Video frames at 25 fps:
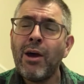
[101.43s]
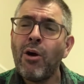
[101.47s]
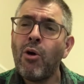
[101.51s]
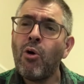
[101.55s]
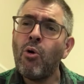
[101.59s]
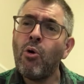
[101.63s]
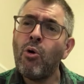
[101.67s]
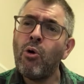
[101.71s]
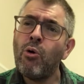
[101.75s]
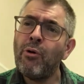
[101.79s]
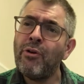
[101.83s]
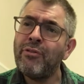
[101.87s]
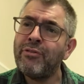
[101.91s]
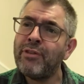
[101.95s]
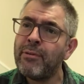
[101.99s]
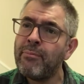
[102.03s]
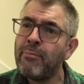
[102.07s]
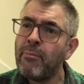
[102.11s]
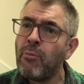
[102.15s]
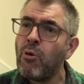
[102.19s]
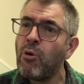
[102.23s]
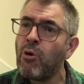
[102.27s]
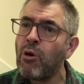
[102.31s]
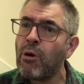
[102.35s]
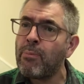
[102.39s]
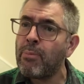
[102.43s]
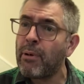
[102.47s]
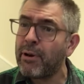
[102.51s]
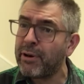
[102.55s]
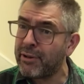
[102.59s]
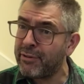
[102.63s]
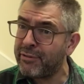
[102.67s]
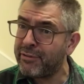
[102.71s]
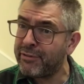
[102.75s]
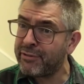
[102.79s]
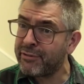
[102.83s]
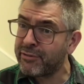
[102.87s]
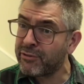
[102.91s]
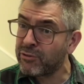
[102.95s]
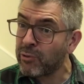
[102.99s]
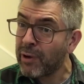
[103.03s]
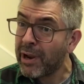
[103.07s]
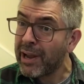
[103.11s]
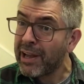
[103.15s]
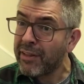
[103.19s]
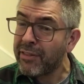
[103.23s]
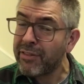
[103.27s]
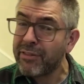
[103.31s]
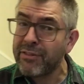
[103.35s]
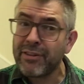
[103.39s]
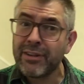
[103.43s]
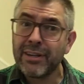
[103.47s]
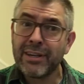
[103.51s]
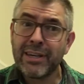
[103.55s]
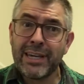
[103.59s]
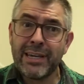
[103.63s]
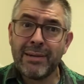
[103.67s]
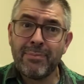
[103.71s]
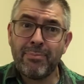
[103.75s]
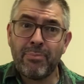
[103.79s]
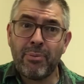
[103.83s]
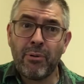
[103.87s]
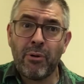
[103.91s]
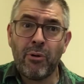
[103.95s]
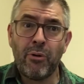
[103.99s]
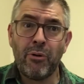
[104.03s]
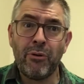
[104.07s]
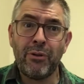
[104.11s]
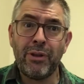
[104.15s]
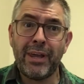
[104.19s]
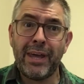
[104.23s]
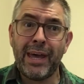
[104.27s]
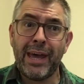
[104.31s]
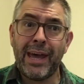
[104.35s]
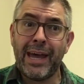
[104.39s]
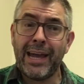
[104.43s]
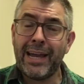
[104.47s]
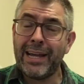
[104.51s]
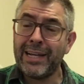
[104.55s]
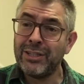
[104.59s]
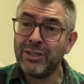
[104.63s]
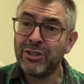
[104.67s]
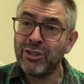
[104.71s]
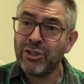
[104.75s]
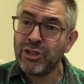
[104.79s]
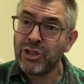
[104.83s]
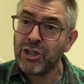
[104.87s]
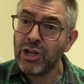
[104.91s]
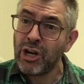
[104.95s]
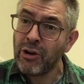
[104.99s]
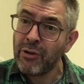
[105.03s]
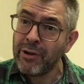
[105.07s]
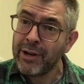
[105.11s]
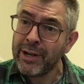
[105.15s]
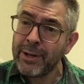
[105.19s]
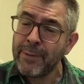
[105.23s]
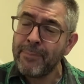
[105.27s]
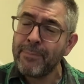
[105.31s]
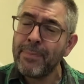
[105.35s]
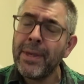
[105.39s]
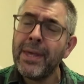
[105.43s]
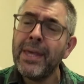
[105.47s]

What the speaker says: Or is it more about a strength to keep on enduring